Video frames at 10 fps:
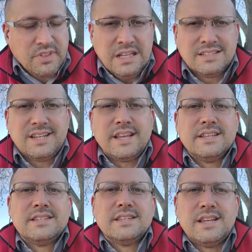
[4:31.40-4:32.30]
let's take
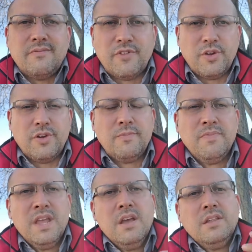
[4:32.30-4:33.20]
this a step further.
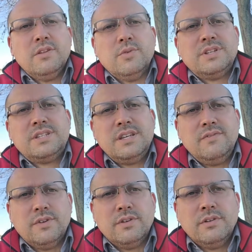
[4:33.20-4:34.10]
The
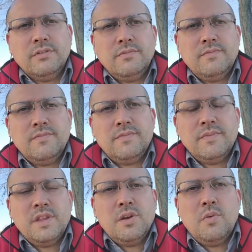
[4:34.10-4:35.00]
receiver,
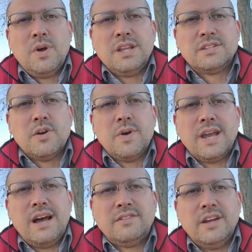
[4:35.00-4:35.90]
when he's going
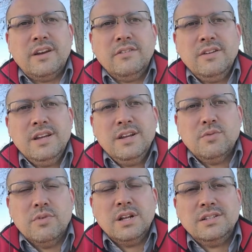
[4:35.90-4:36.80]
out there,
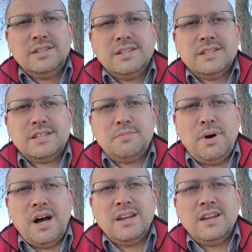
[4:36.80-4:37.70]
runs to the
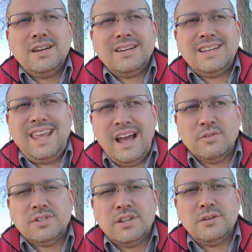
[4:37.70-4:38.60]
spot,
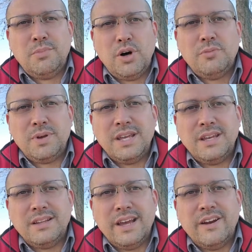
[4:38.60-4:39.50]
counts on the ball
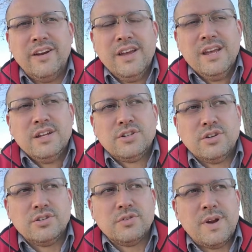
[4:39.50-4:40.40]
being there,
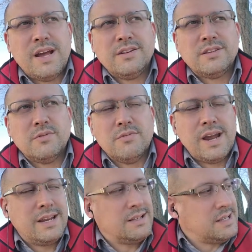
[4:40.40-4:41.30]
turns around at the
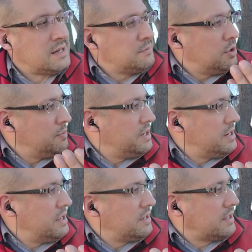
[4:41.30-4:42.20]
right exact moment,
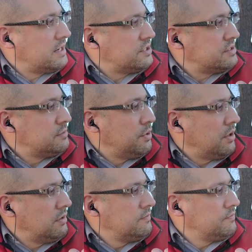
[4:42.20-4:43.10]
and catches the ball.